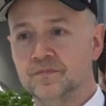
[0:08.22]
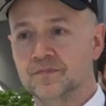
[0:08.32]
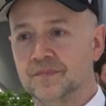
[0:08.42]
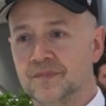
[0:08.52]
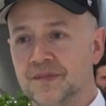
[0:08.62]

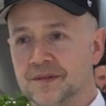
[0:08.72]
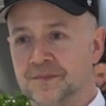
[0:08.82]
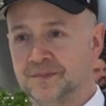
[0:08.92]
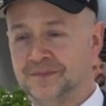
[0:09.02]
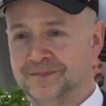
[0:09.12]

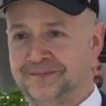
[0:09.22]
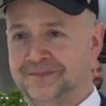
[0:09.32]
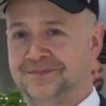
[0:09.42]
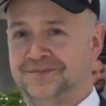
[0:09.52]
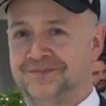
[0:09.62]

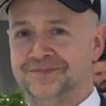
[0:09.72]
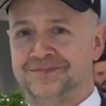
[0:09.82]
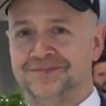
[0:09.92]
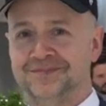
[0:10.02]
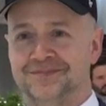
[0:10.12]

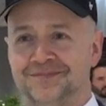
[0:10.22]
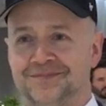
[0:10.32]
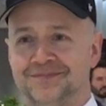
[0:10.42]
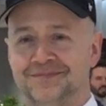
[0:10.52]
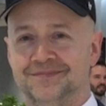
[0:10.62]

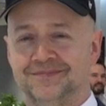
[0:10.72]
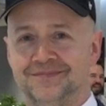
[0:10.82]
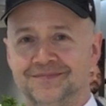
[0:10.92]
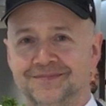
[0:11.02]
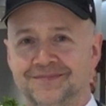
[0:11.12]

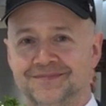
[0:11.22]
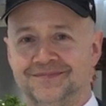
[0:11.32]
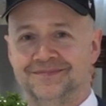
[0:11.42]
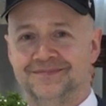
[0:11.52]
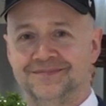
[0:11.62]

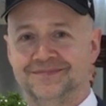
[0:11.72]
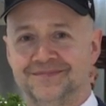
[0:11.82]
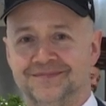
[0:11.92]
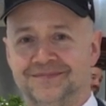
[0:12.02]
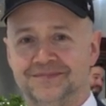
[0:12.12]

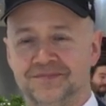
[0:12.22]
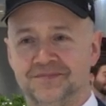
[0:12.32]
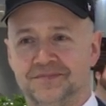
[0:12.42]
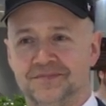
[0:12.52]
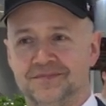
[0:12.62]

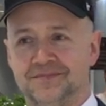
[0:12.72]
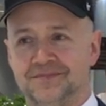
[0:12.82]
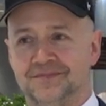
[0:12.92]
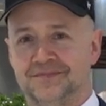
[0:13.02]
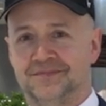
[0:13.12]

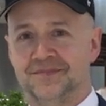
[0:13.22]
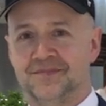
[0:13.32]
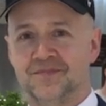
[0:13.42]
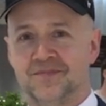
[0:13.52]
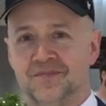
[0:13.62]

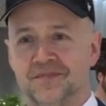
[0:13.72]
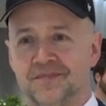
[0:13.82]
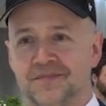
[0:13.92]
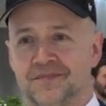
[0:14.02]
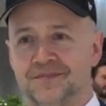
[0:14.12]

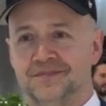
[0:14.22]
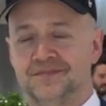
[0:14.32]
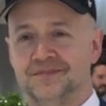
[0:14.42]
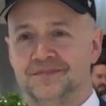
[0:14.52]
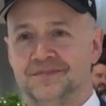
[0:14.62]

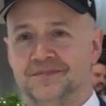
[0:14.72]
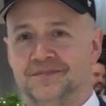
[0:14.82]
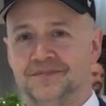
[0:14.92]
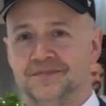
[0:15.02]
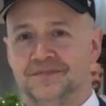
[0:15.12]

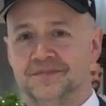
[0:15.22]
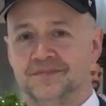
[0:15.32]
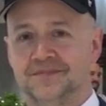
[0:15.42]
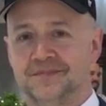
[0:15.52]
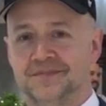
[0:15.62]

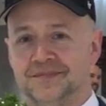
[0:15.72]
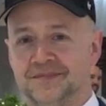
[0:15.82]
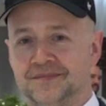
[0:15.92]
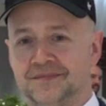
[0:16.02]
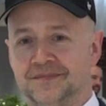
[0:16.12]
This person isn't speaking.